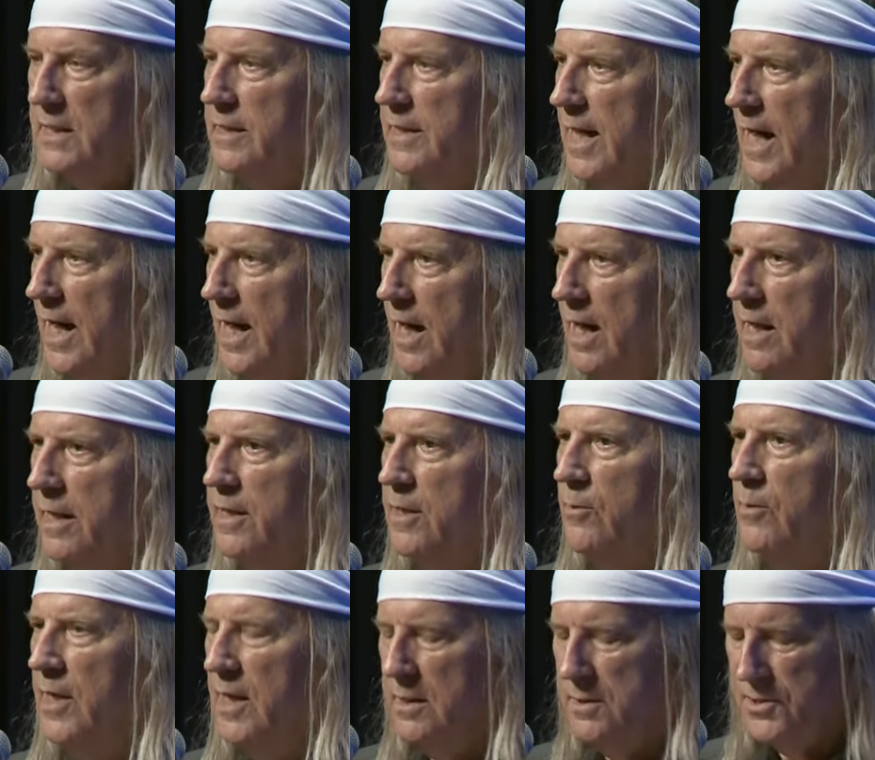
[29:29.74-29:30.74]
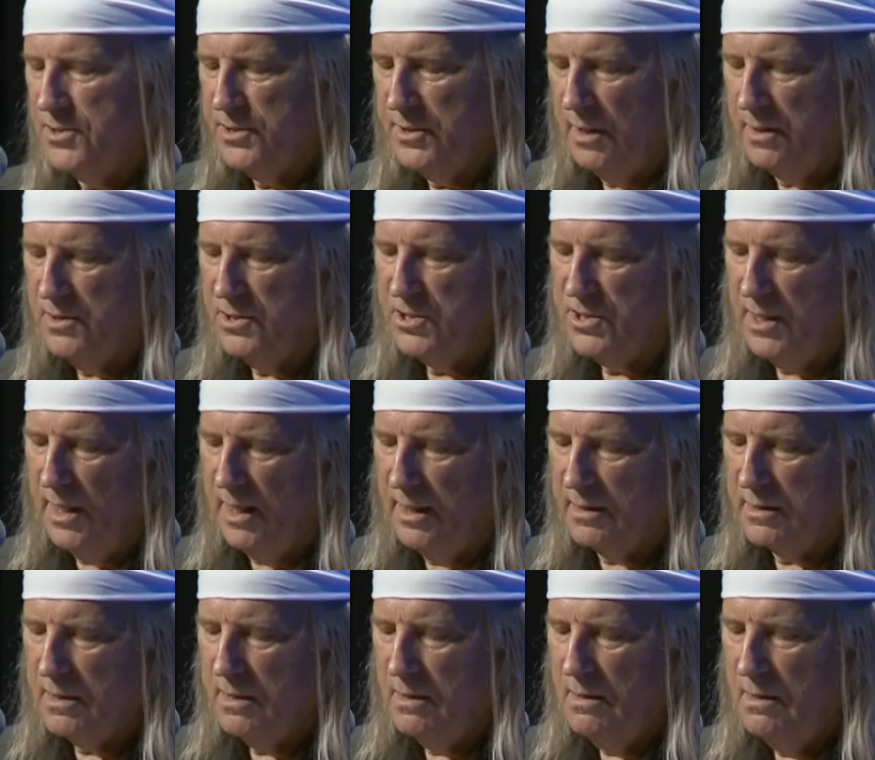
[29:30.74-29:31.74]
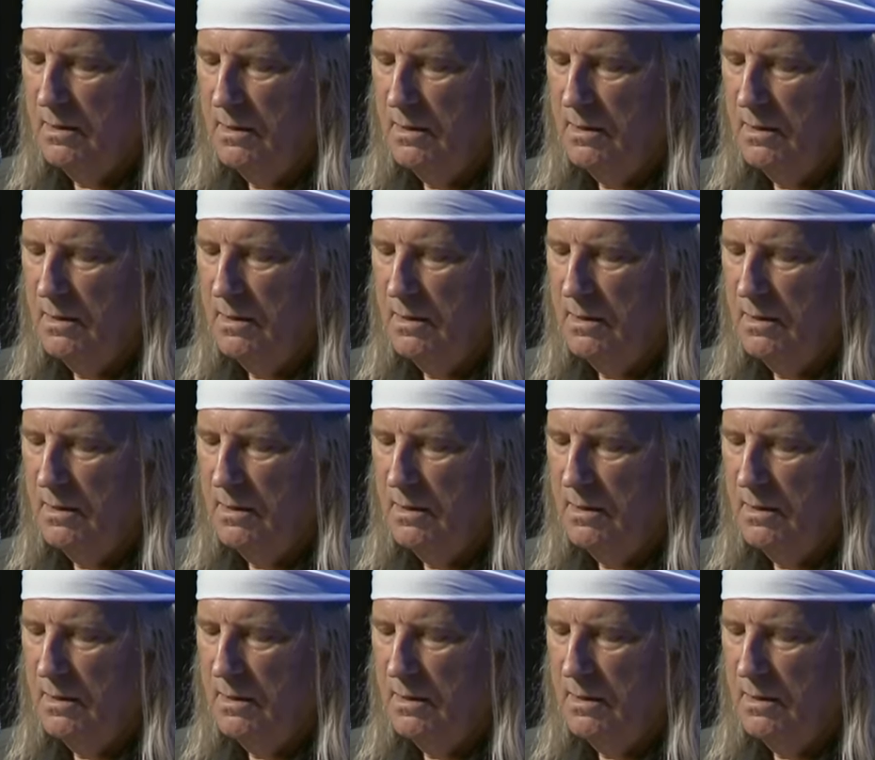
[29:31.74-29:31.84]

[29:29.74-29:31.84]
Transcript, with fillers: died around sunset